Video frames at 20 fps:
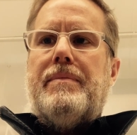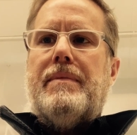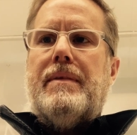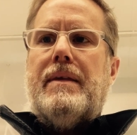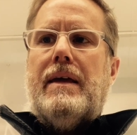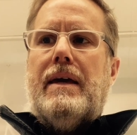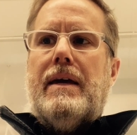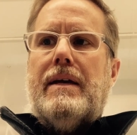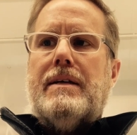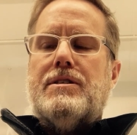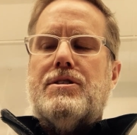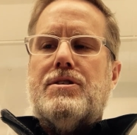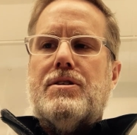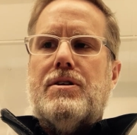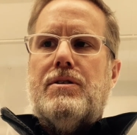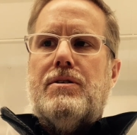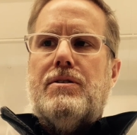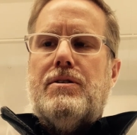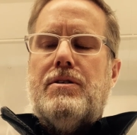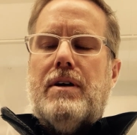And
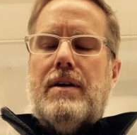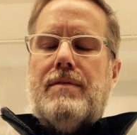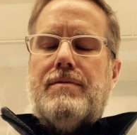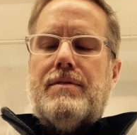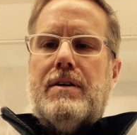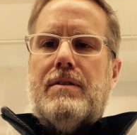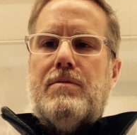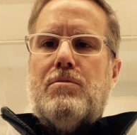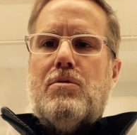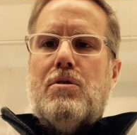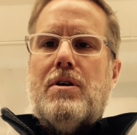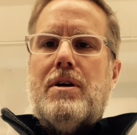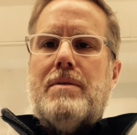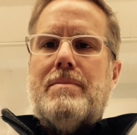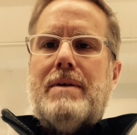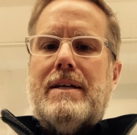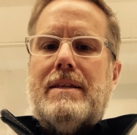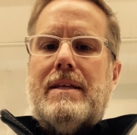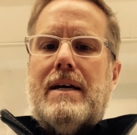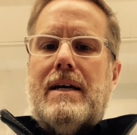so you have to worry
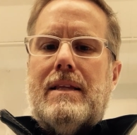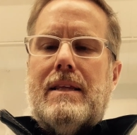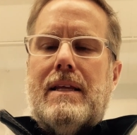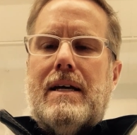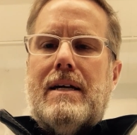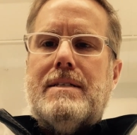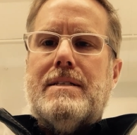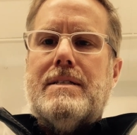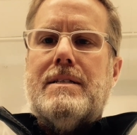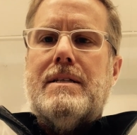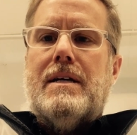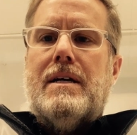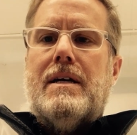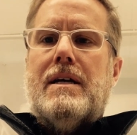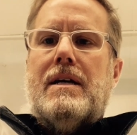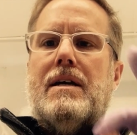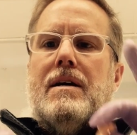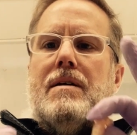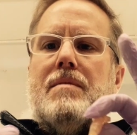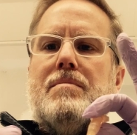about that less,
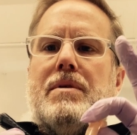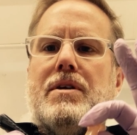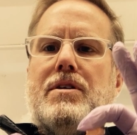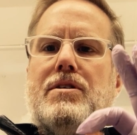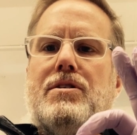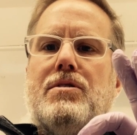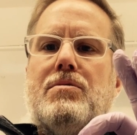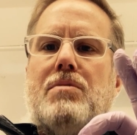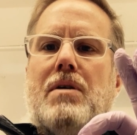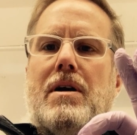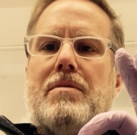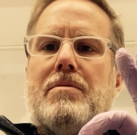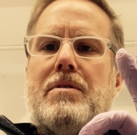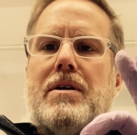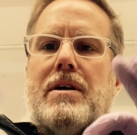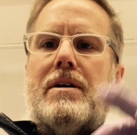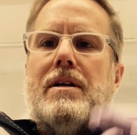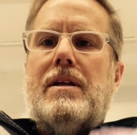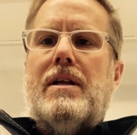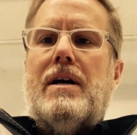but you do want to wear
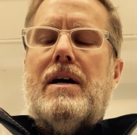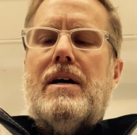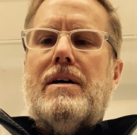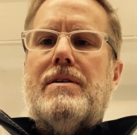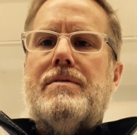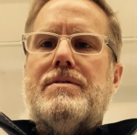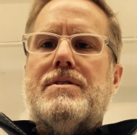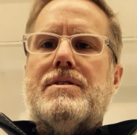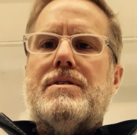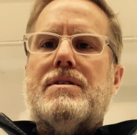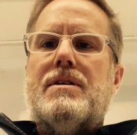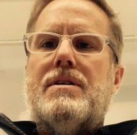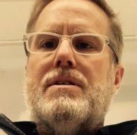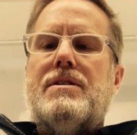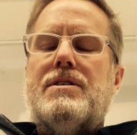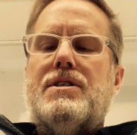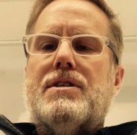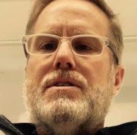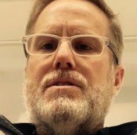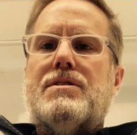gloves
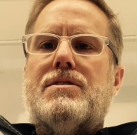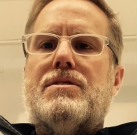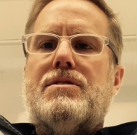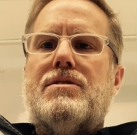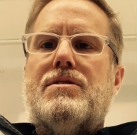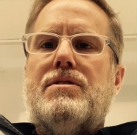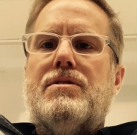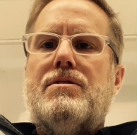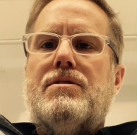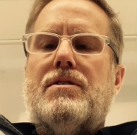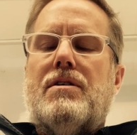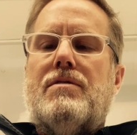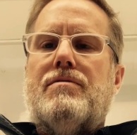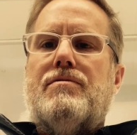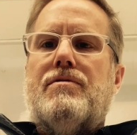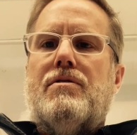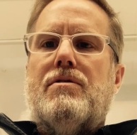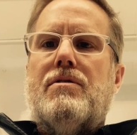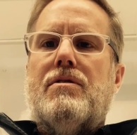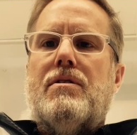just to
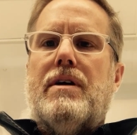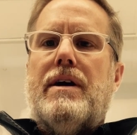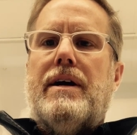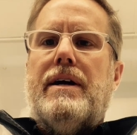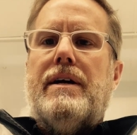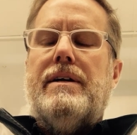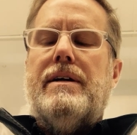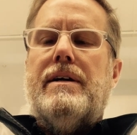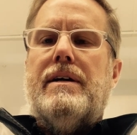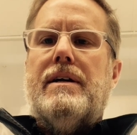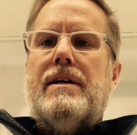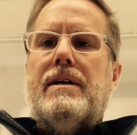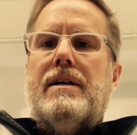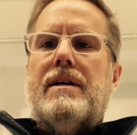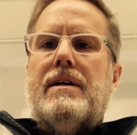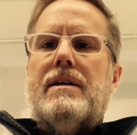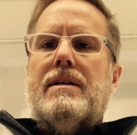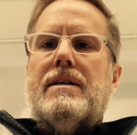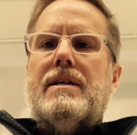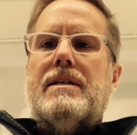avoid
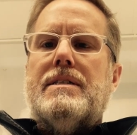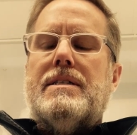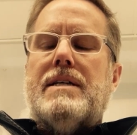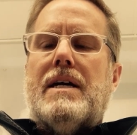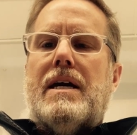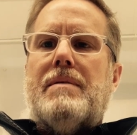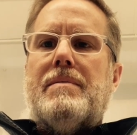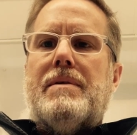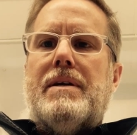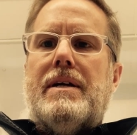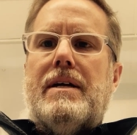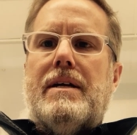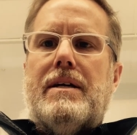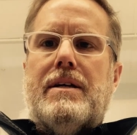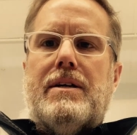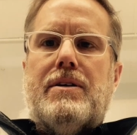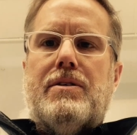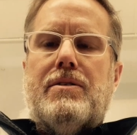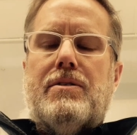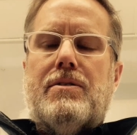
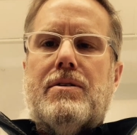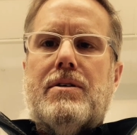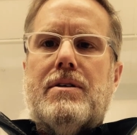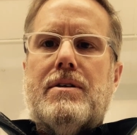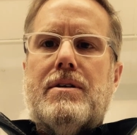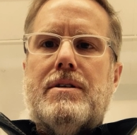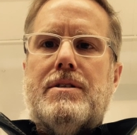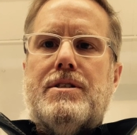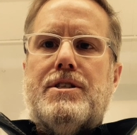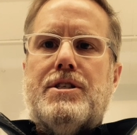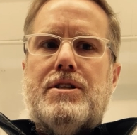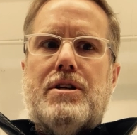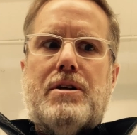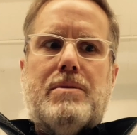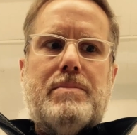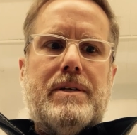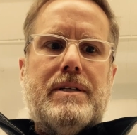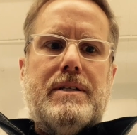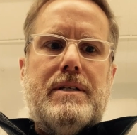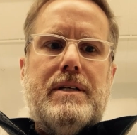contaminating your
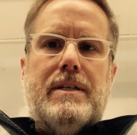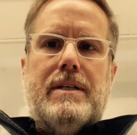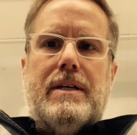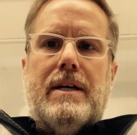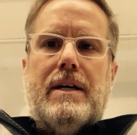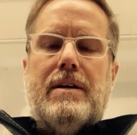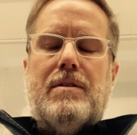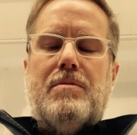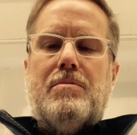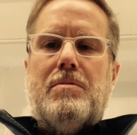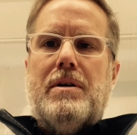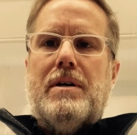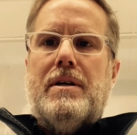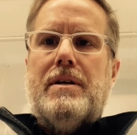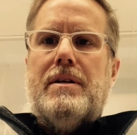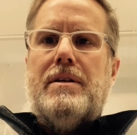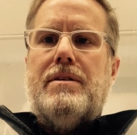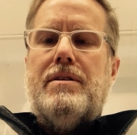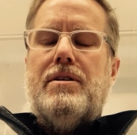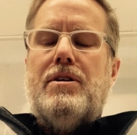genomic DNA
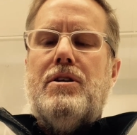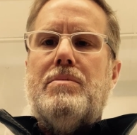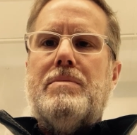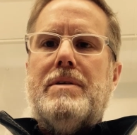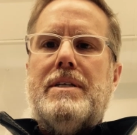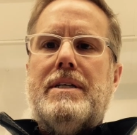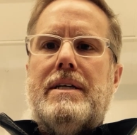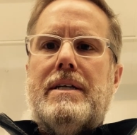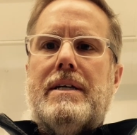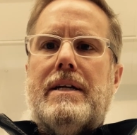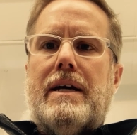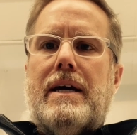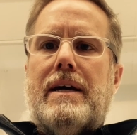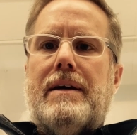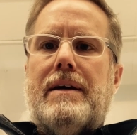with human DNA.